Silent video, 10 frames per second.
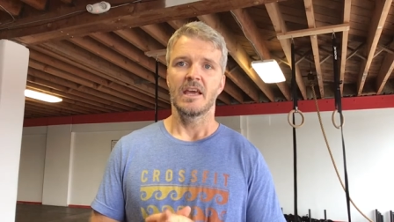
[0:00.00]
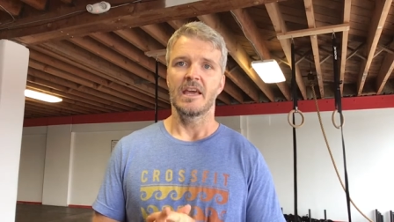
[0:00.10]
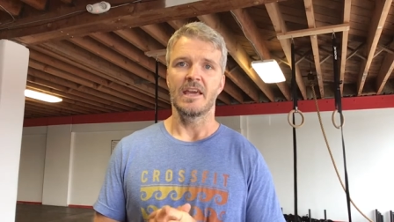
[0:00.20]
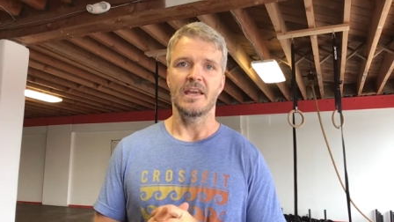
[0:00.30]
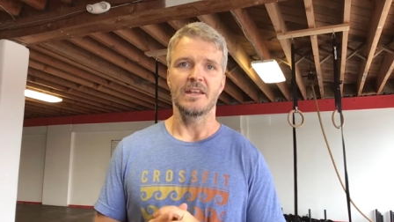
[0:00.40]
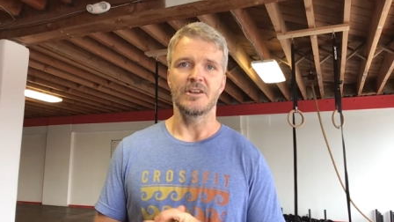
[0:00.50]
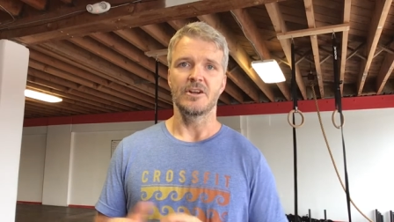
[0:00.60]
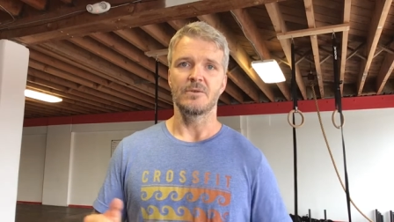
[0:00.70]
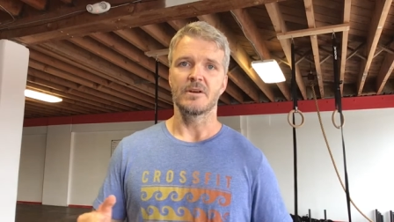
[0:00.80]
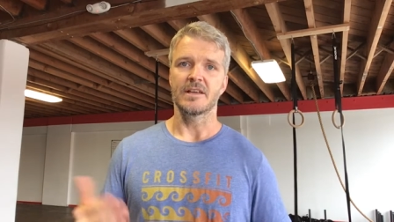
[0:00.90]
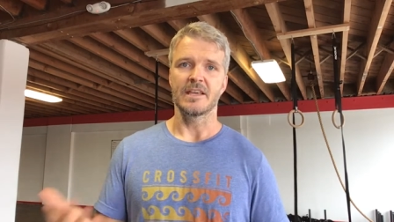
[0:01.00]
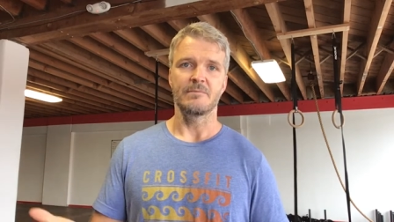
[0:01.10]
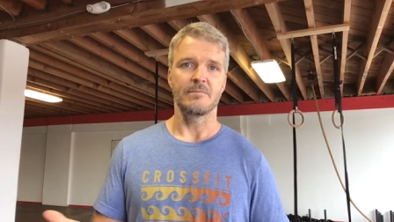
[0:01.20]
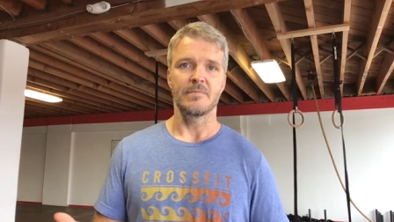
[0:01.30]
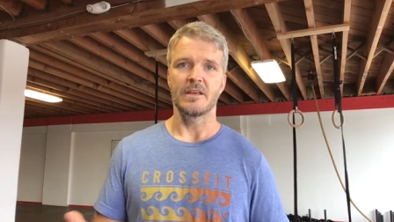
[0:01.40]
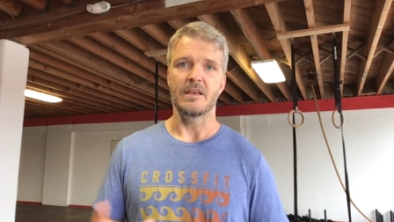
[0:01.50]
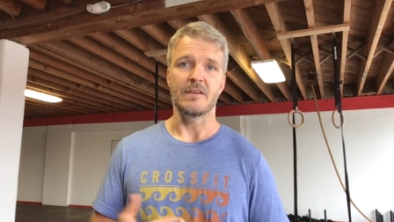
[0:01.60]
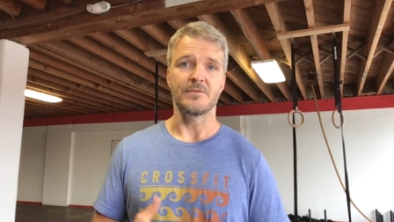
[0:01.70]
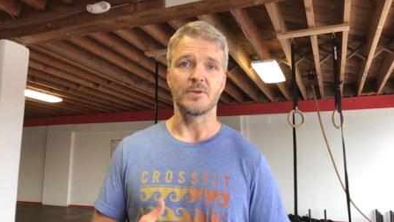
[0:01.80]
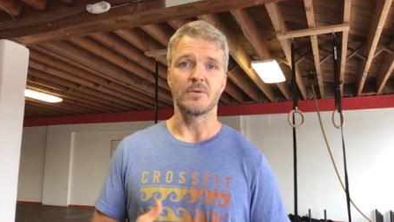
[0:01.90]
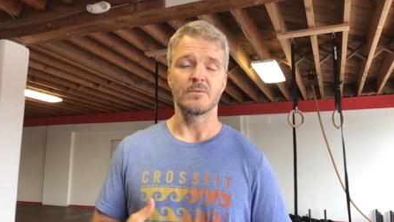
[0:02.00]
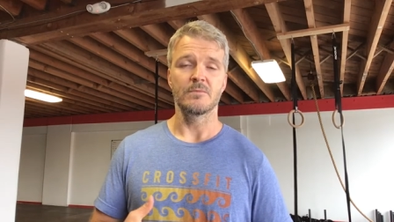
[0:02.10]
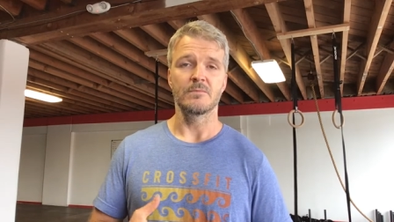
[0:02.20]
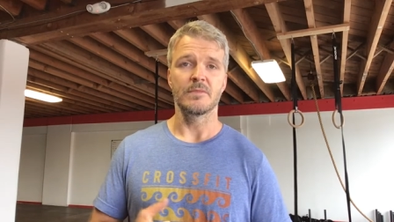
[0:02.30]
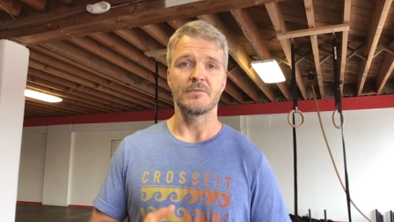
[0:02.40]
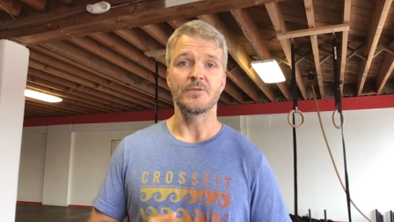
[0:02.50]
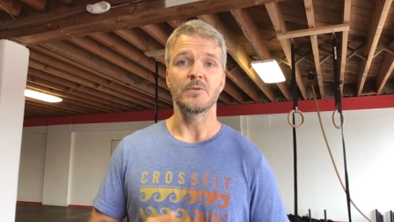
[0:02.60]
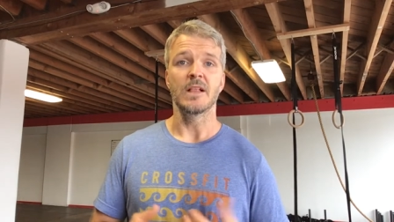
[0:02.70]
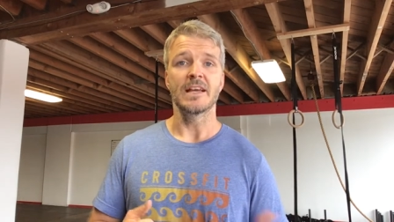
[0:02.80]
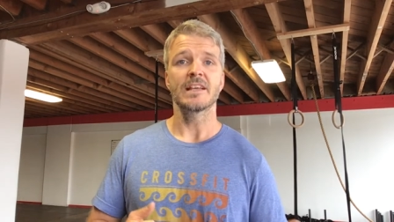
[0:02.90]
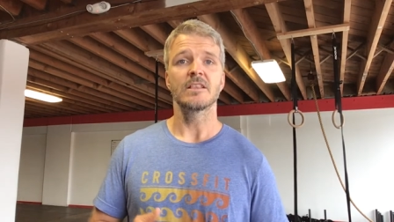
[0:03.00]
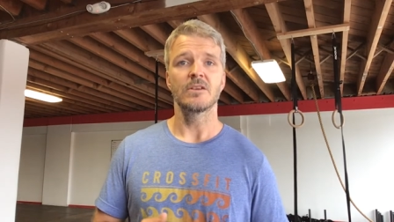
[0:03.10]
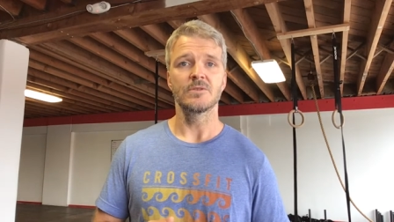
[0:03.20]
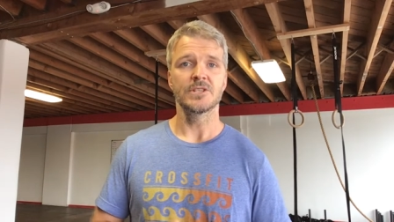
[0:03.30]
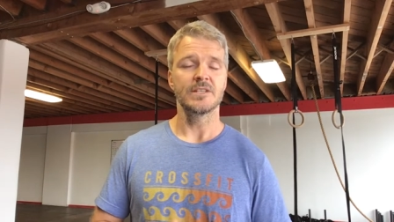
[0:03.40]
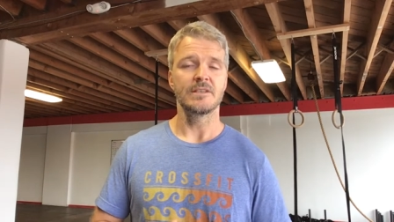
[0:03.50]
And again, if you like lotion,